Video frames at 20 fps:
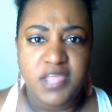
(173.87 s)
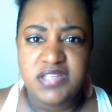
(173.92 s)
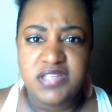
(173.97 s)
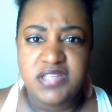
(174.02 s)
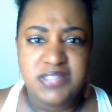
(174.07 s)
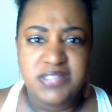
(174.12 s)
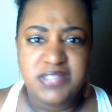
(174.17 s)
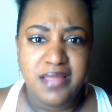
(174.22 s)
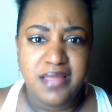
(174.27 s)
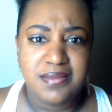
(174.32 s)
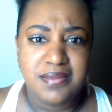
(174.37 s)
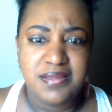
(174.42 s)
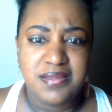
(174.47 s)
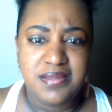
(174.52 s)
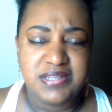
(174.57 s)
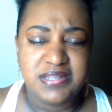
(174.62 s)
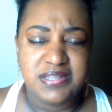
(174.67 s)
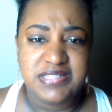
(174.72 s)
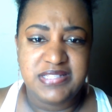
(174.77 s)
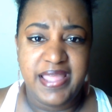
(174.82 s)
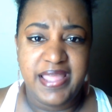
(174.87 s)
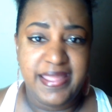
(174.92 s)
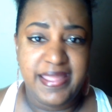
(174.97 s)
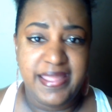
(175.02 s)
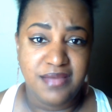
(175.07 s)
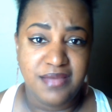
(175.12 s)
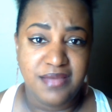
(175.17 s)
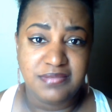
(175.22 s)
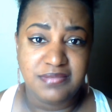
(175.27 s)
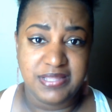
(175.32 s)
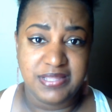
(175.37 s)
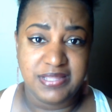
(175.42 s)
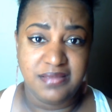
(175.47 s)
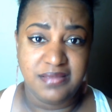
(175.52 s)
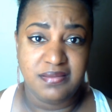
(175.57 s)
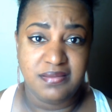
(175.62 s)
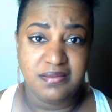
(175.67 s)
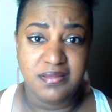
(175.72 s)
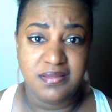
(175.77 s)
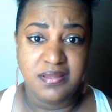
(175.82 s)
It's not good. It's not healthy.
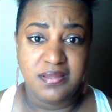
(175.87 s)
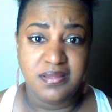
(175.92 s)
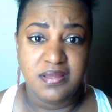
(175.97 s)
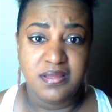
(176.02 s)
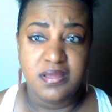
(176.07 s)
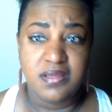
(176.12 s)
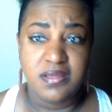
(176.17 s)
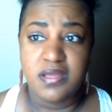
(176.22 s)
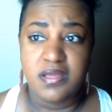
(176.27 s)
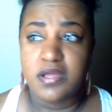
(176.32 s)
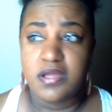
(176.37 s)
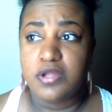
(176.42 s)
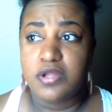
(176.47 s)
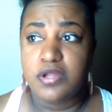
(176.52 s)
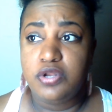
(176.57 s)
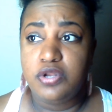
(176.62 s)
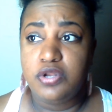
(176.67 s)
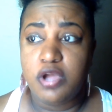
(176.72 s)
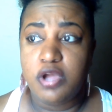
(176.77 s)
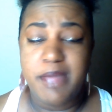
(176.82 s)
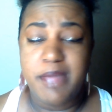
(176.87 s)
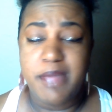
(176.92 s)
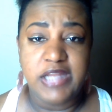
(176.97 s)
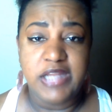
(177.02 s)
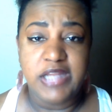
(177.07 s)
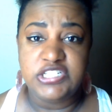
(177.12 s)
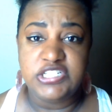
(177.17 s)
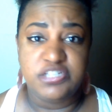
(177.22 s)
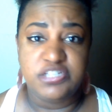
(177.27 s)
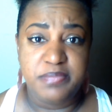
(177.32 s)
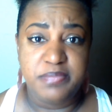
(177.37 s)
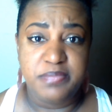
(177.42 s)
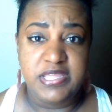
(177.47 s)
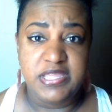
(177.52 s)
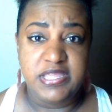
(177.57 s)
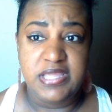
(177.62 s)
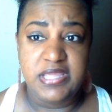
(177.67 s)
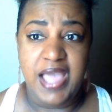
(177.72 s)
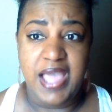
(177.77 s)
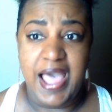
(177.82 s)
Nobody should
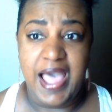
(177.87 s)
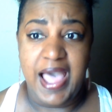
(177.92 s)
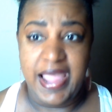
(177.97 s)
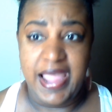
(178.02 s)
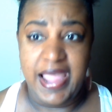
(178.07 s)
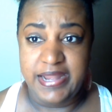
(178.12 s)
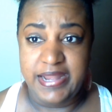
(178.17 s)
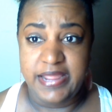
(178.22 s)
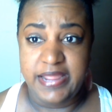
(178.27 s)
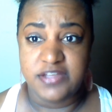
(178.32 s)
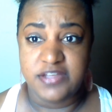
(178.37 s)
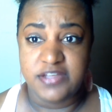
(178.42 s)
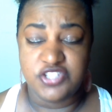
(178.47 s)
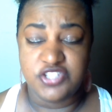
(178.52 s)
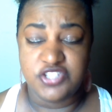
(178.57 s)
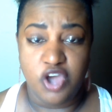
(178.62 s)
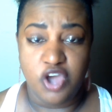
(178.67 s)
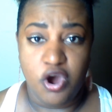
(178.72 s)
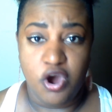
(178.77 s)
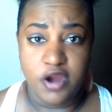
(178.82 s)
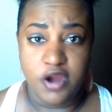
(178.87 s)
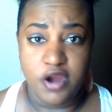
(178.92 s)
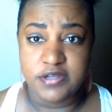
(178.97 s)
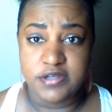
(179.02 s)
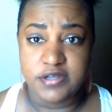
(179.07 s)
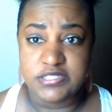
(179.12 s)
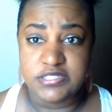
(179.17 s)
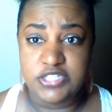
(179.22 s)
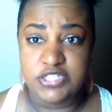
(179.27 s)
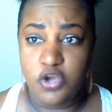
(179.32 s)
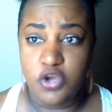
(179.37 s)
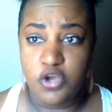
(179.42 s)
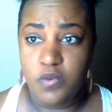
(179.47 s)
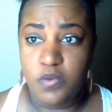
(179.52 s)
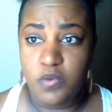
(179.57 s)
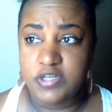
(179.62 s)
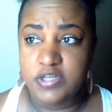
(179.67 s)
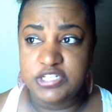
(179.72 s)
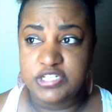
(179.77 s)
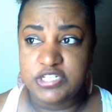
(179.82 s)
be hiding scars. No
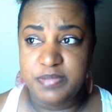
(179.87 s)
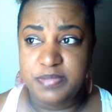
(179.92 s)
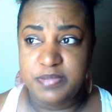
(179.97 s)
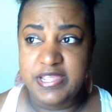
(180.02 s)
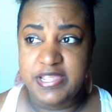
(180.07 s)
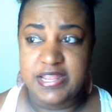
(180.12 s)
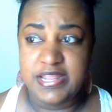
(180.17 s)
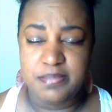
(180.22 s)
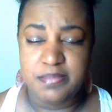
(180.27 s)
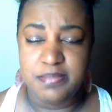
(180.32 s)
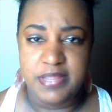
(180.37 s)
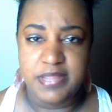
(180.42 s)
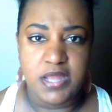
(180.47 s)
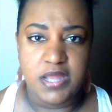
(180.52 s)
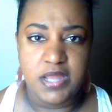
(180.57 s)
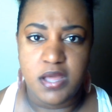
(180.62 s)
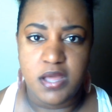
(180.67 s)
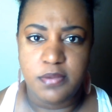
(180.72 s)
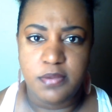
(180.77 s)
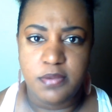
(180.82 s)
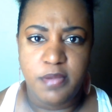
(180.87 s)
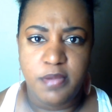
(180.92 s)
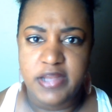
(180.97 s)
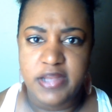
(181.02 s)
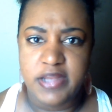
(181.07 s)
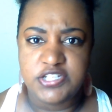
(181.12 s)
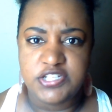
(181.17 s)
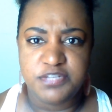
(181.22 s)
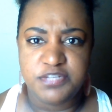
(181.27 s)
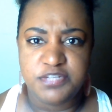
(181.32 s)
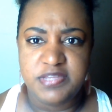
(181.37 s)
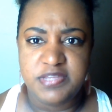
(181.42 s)
one should be getting beat up. Nobody should